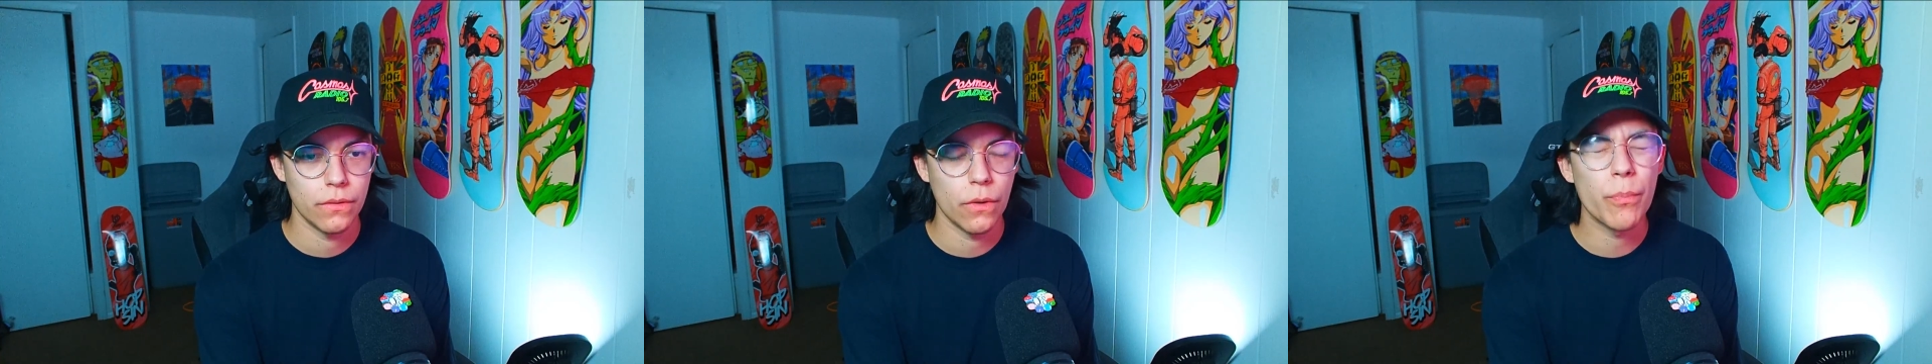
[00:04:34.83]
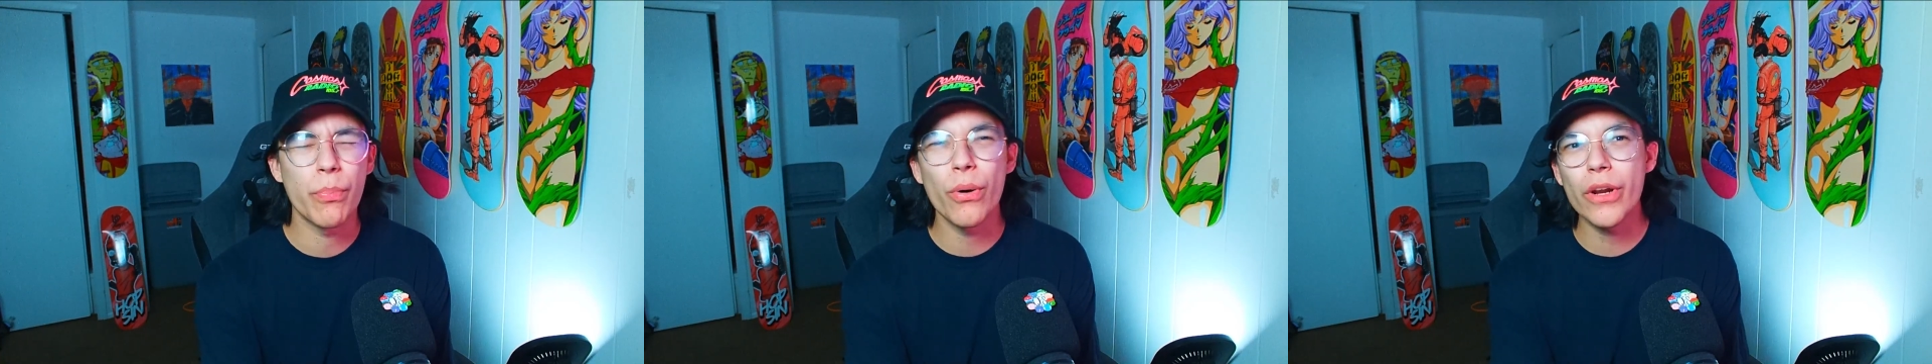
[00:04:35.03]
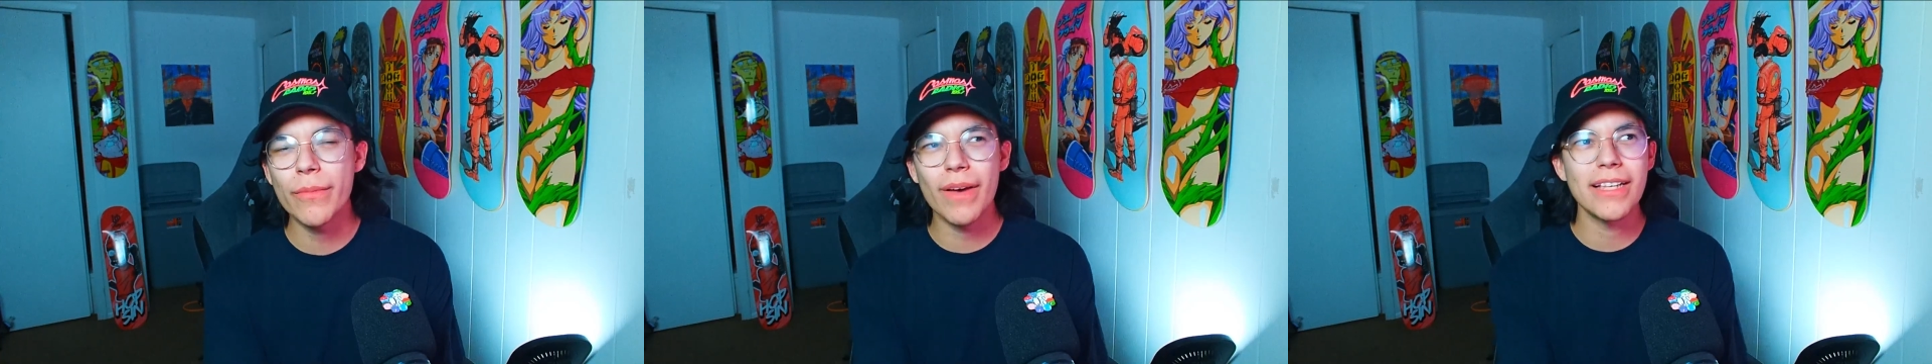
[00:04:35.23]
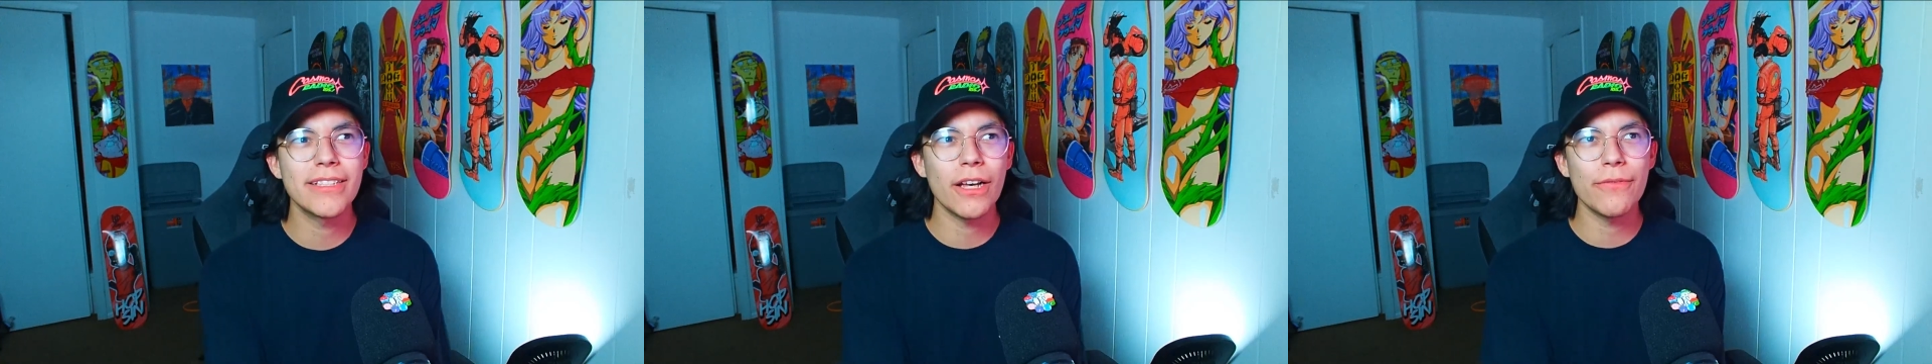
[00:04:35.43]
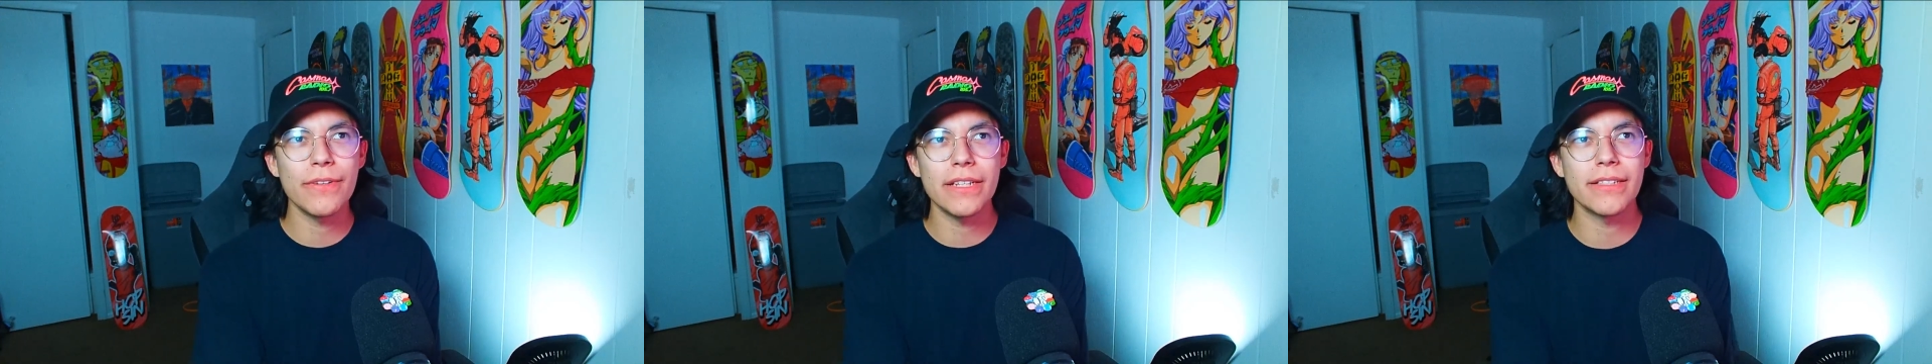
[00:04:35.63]
Or putting
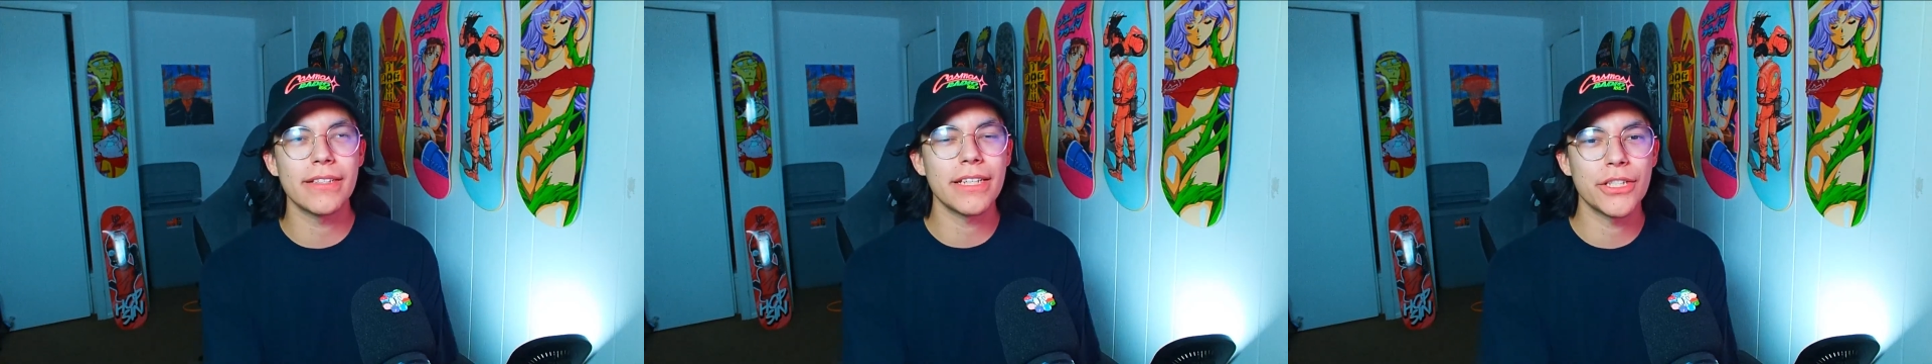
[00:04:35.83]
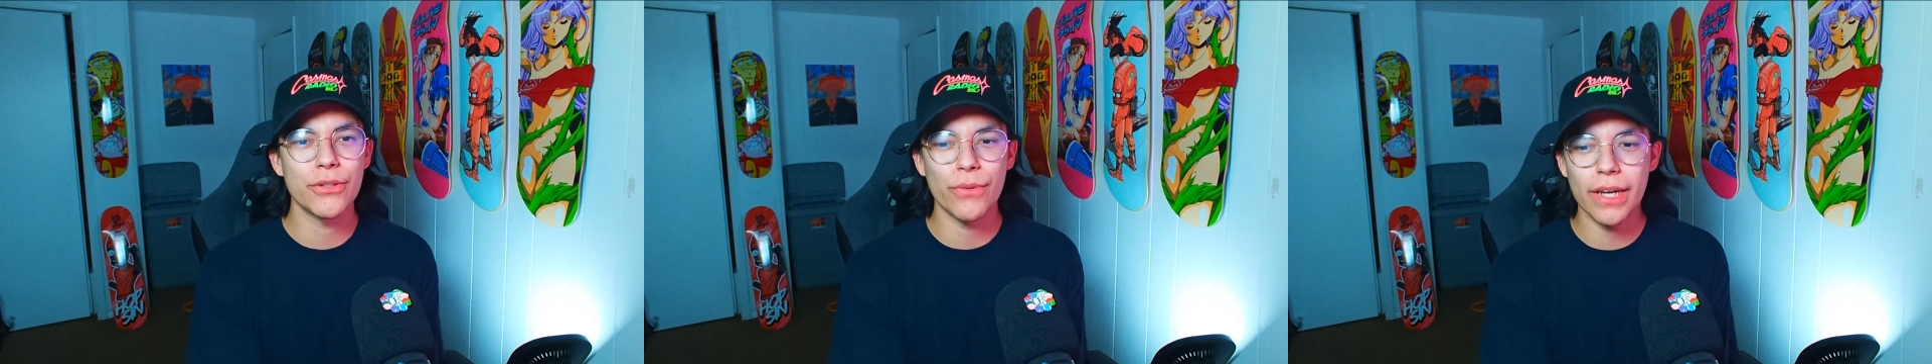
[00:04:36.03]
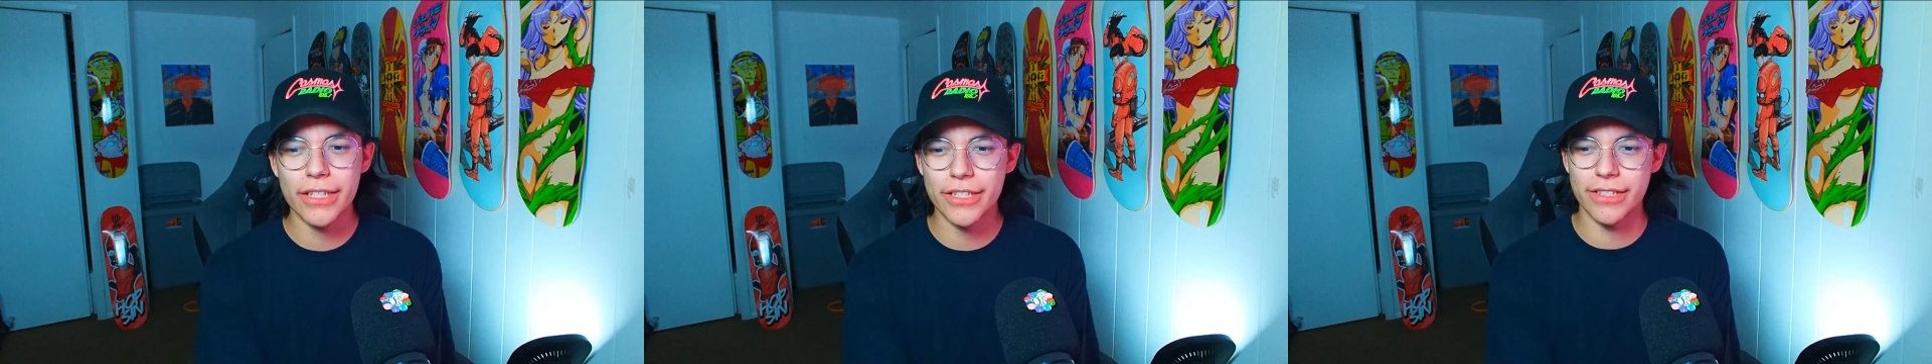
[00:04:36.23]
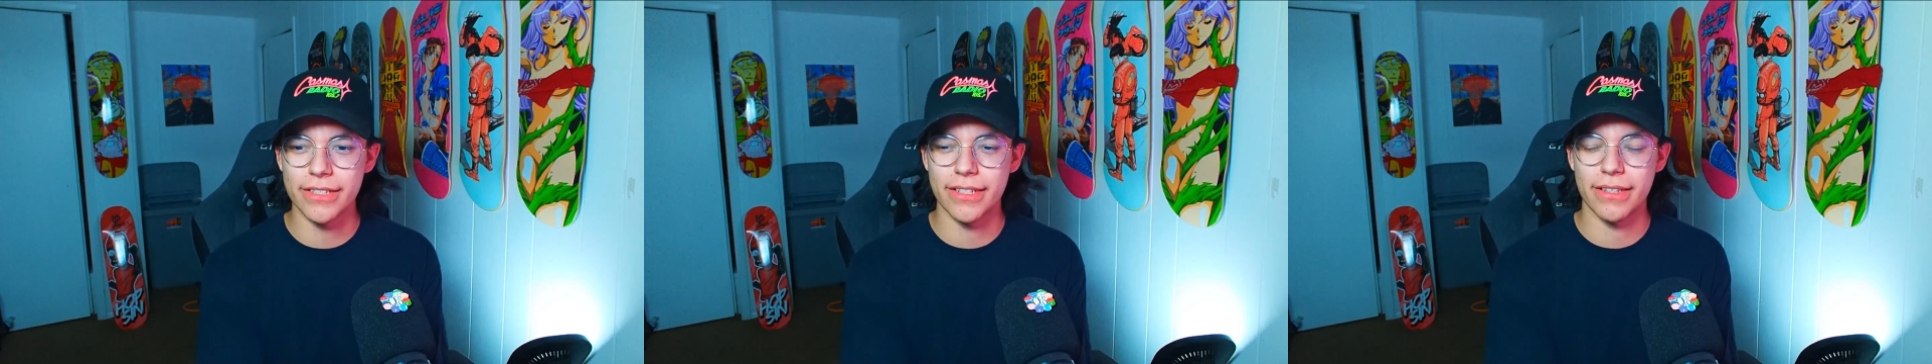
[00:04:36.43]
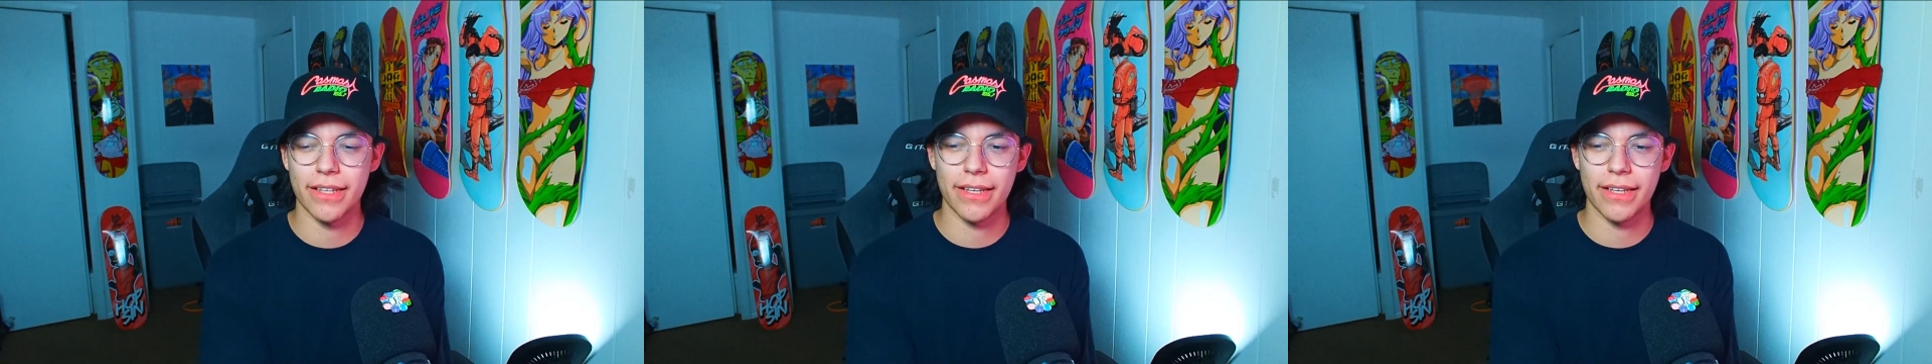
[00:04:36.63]
myself into situations and